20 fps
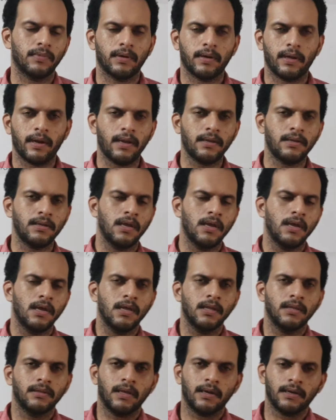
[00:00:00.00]
correct?
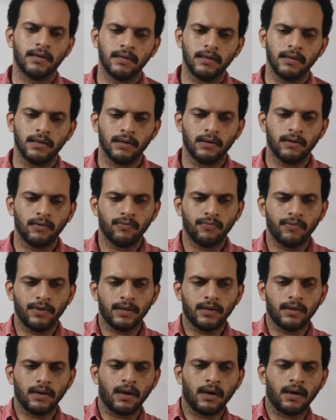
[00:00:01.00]
Then here we
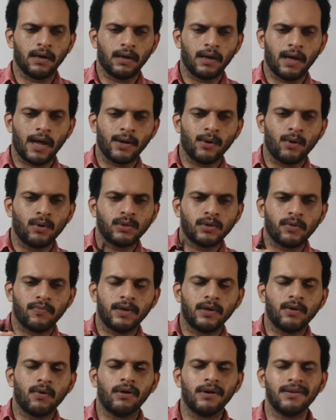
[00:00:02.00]
and also
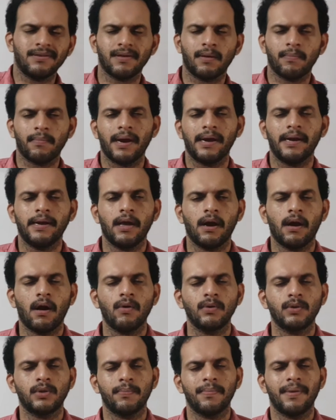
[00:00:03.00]
we got some idea
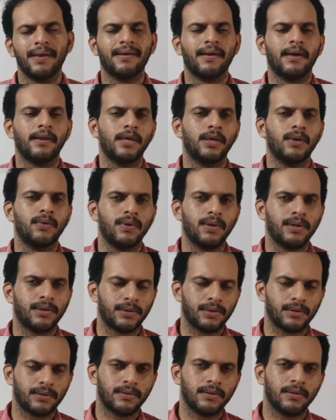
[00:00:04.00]
how to make an
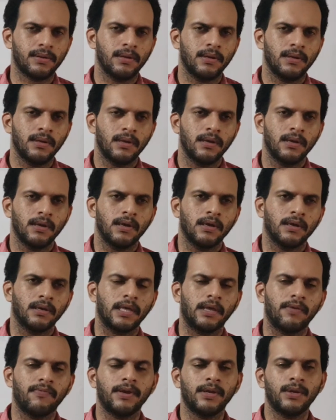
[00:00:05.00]
equation.
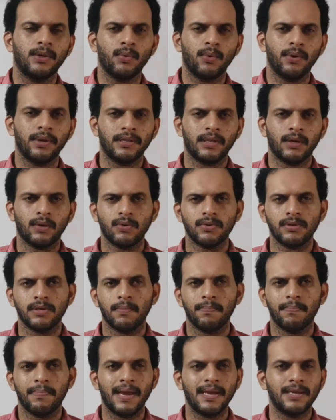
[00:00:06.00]
Here we doing the
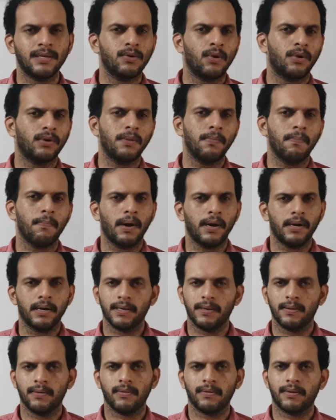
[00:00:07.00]
question based on the
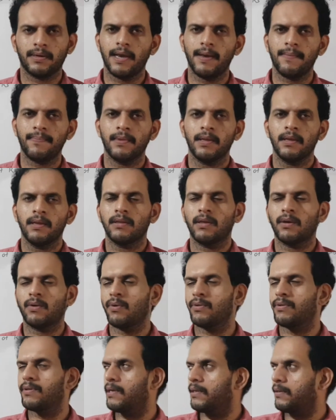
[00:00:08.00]
money. Okay, the
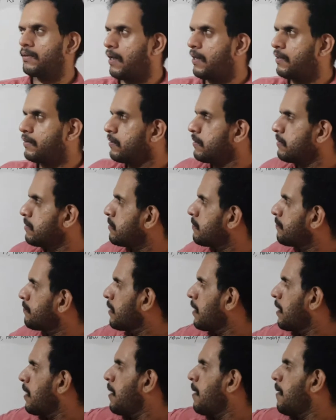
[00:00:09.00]
question is like this:
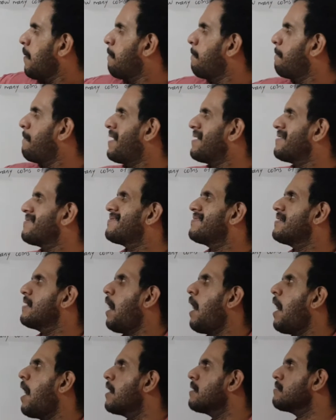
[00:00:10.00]
Bensi
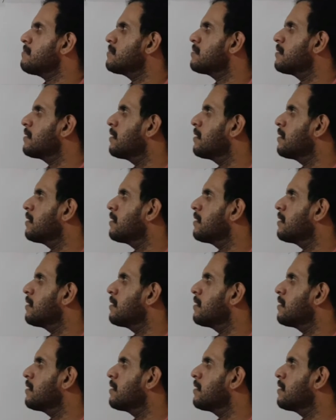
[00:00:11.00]
has